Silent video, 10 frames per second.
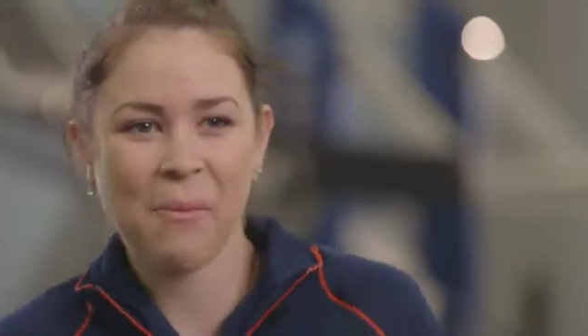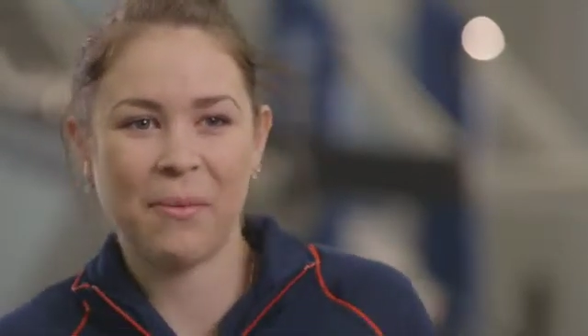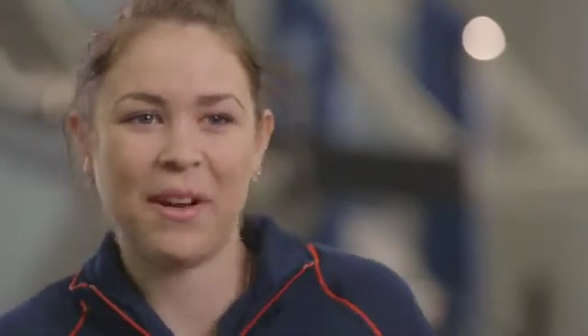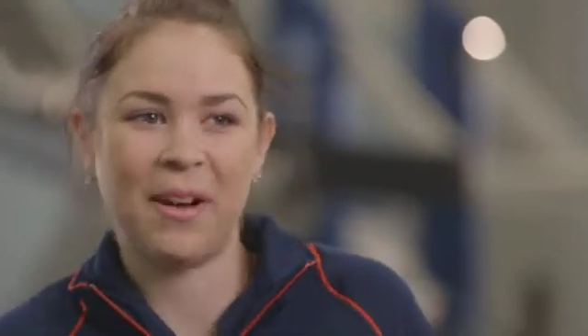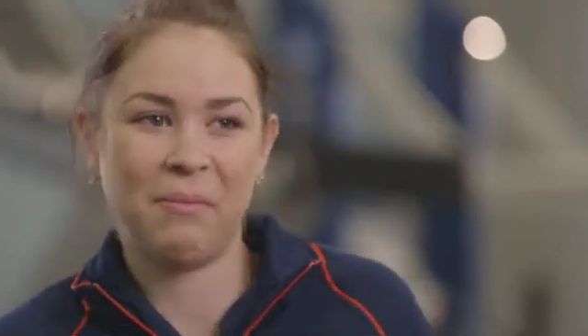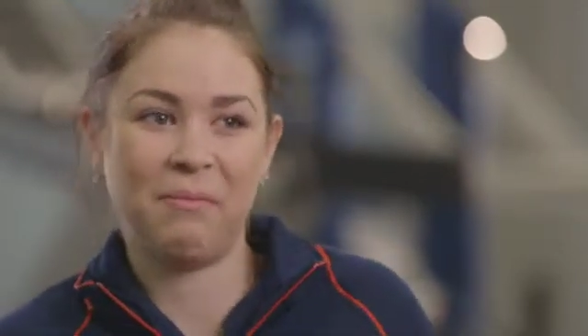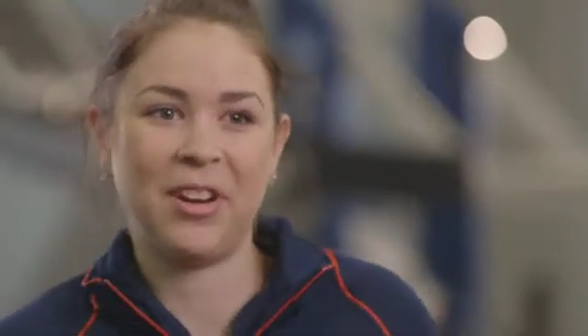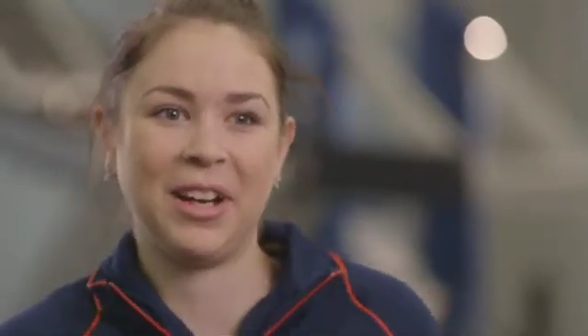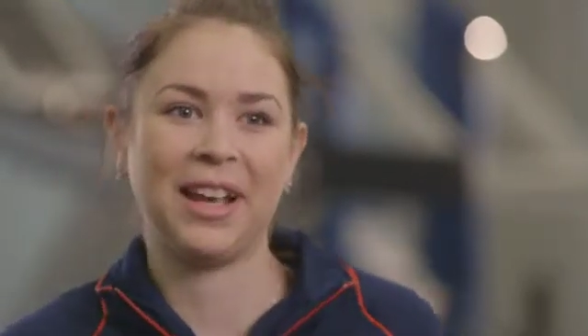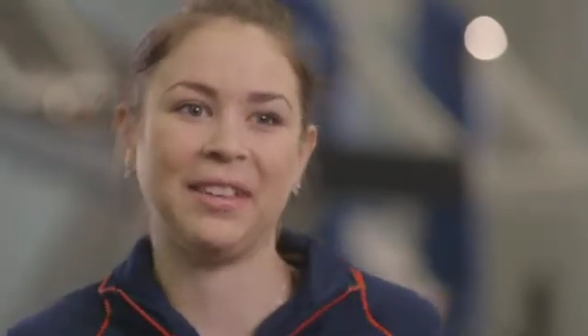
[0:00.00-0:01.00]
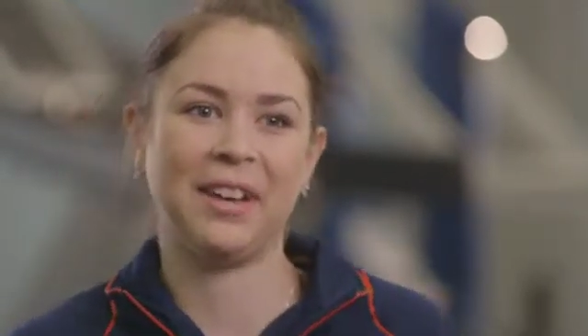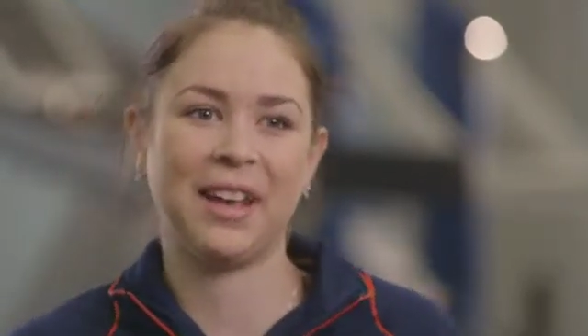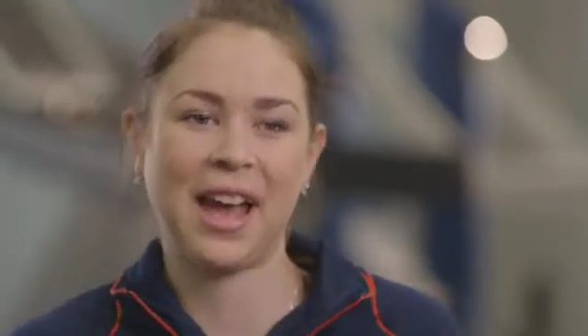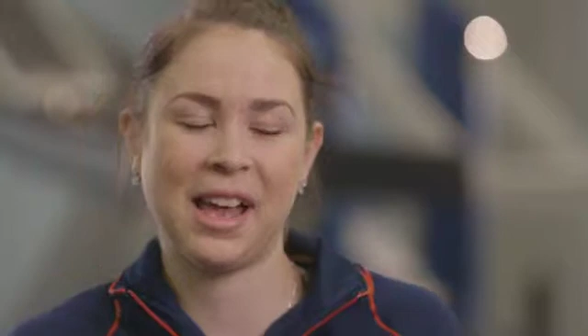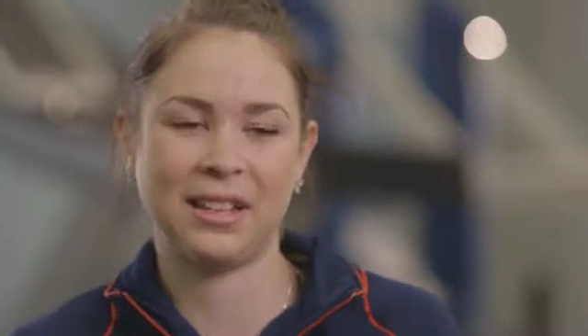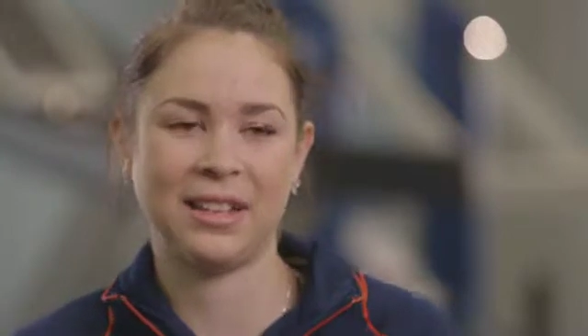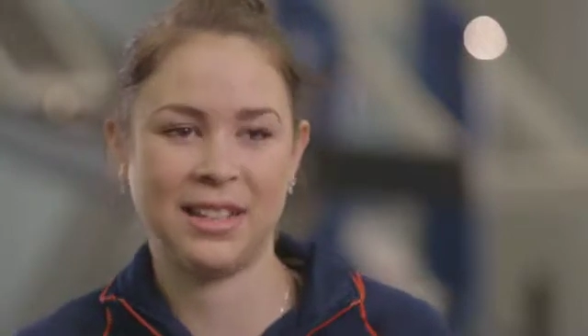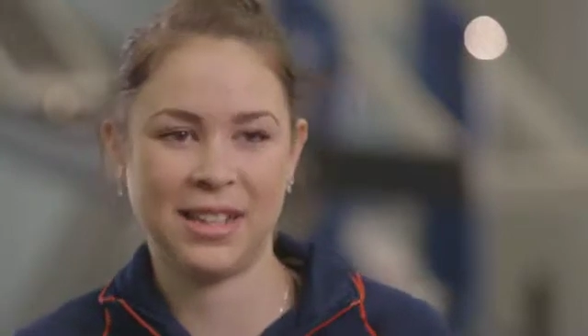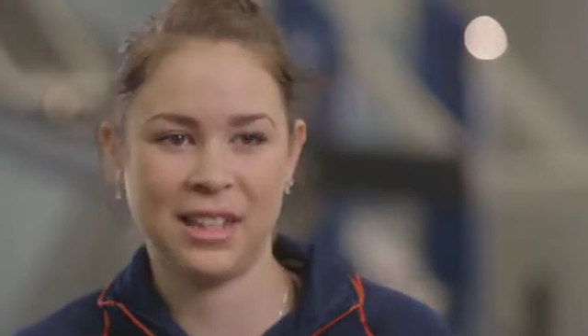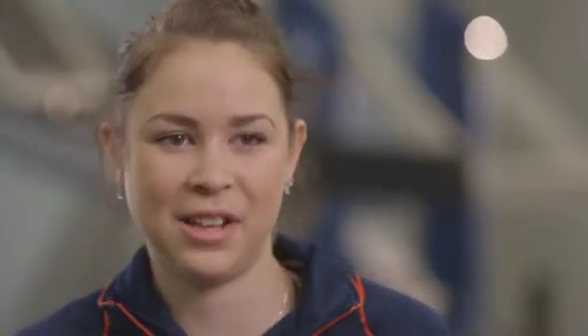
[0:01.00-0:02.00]
But I'm very glad that I can
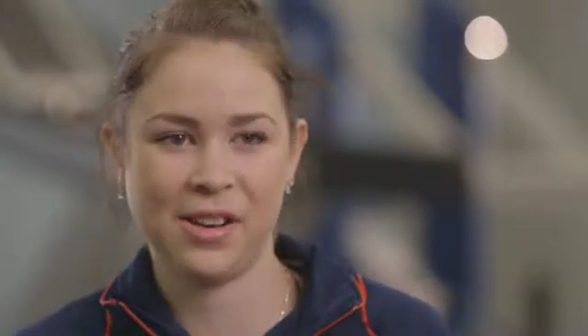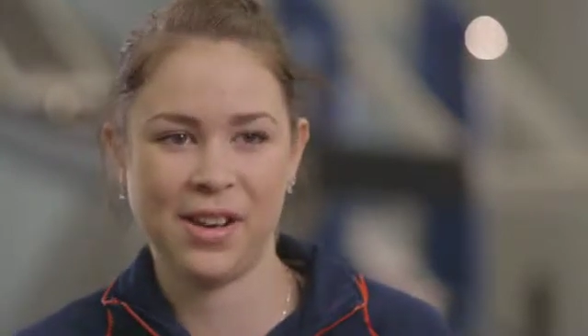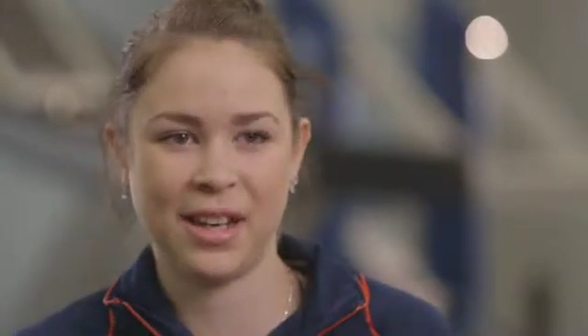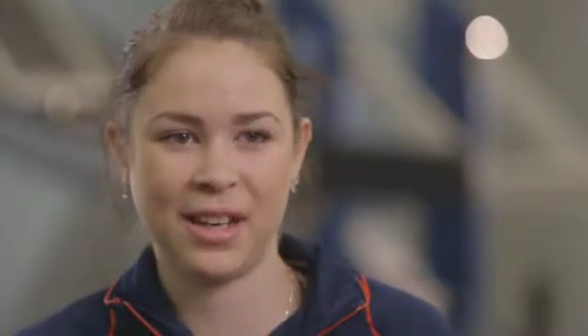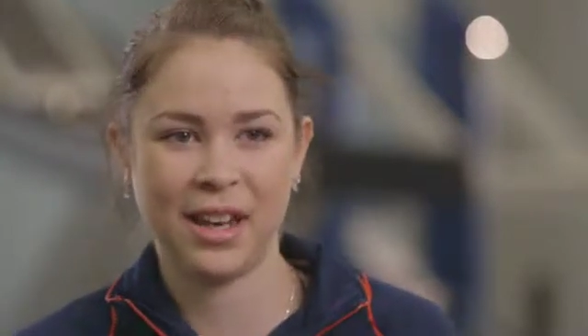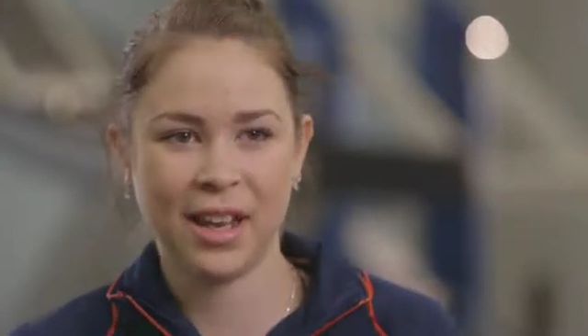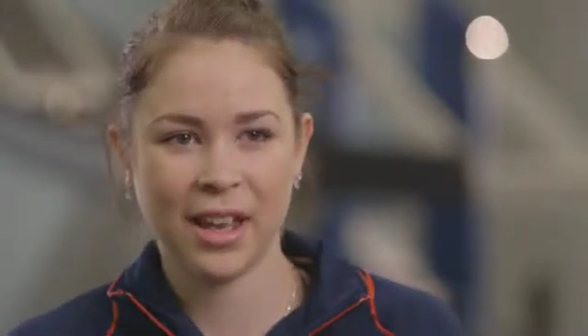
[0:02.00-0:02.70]
continue, and